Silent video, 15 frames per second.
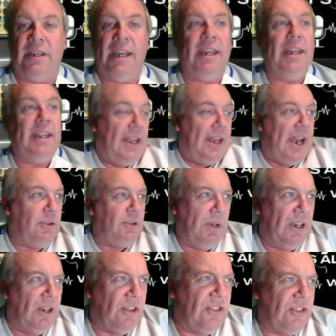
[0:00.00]
Then had we
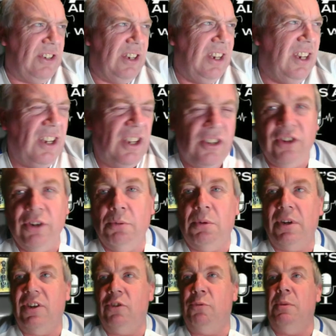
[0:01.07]
lost
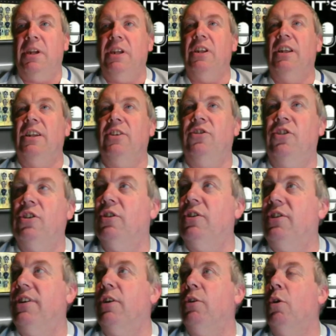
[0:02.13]
2-1 to Spain, at least you could have
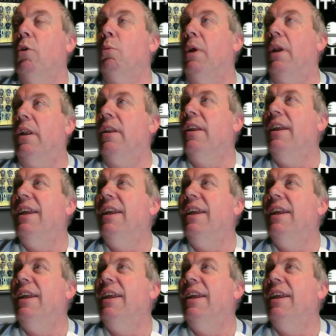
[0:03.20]
said, oh, well,